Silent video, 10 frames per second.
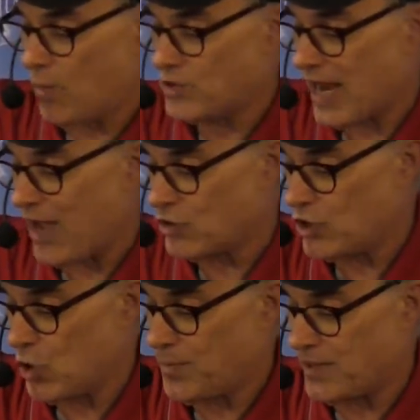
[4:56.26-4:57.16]
home-style
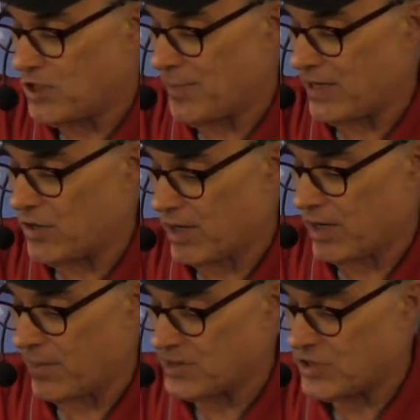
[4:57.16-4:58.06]
soup that you've been
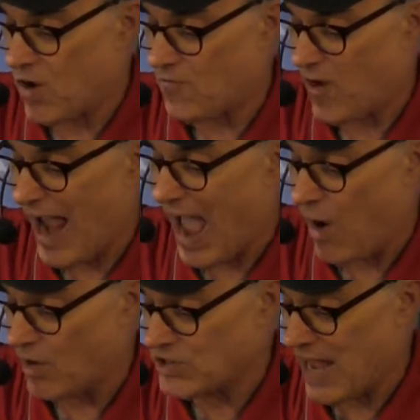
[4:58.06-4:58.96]
cooking on the stove for
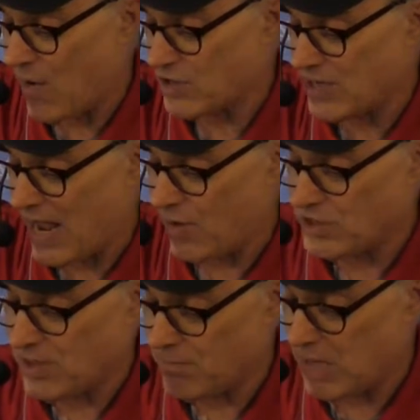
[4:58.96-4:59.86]
hours and hours and
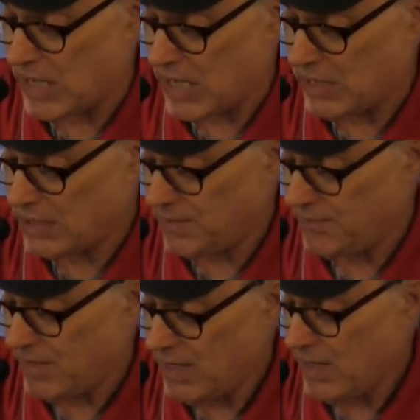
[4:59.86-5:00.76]
hours, but
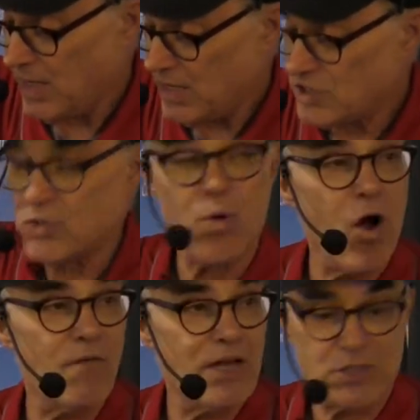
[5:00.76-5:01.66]
it's just
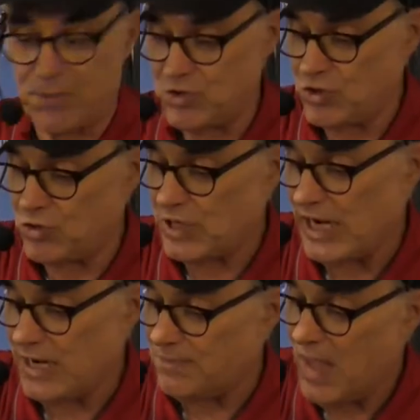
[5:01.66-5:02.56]
raw vegetables, juiced
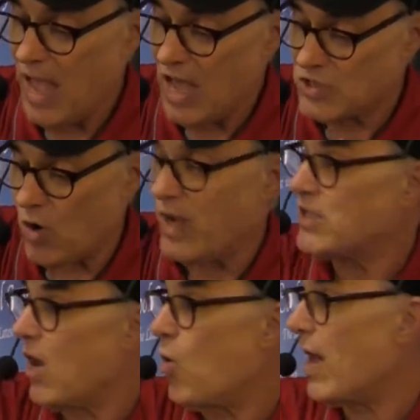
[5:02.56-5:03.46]
and heated. So
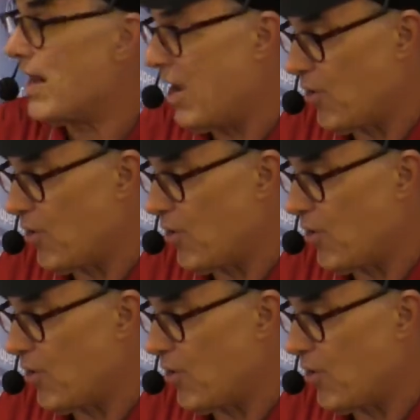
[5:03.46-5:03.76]
it's a whole lot